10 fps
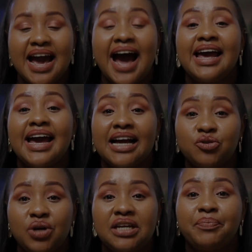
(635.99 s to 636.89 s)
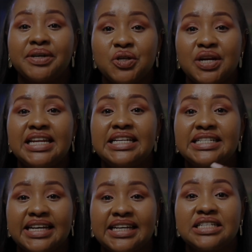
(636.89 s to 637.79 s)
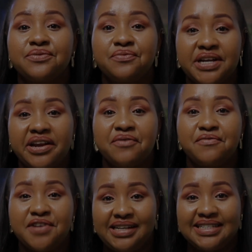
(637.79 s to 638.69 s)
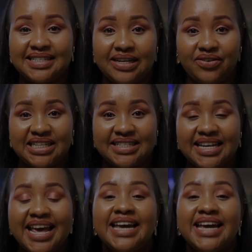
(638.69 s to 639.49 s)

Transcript: I actually personally take it very, very serious.